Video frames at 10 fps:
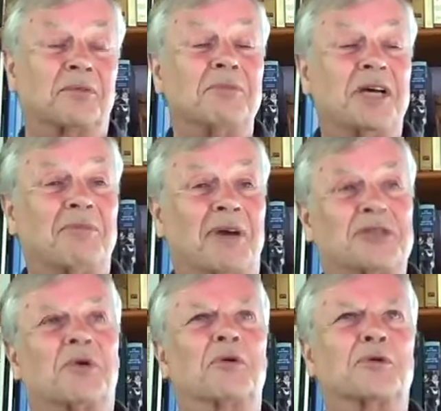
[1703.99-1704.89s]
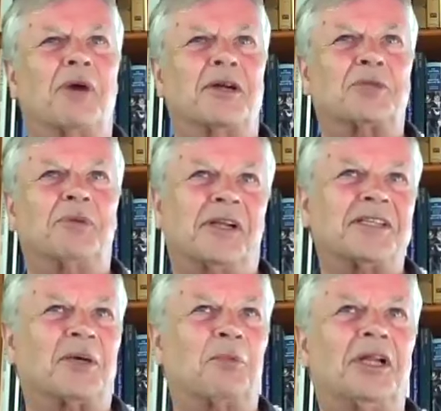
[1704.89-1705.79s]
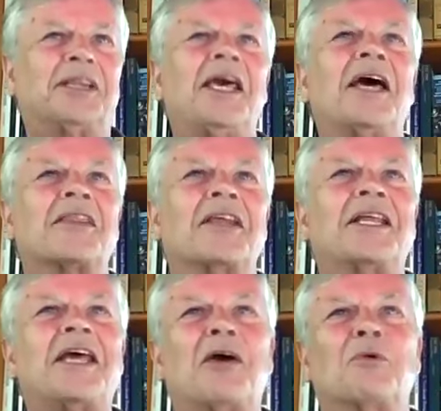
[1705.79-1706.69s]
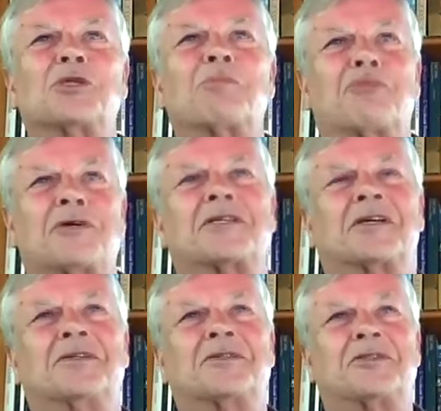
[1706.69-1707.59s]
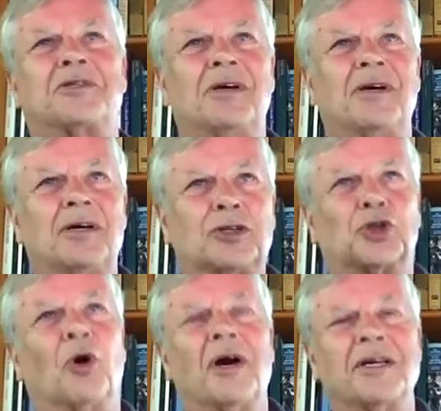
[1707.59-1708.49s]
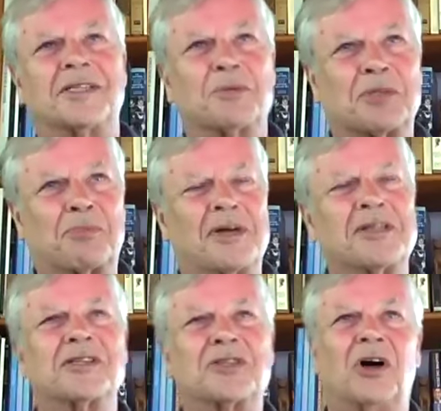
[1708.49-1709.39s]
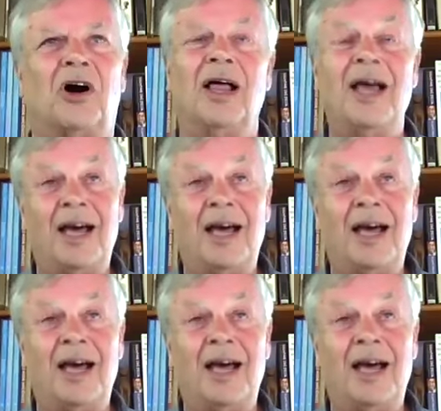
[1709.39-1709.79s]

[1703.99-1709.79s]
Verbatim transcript: minimize her own responsibility and said, well, at the end of the day, it was the president's choice. It was the president's call.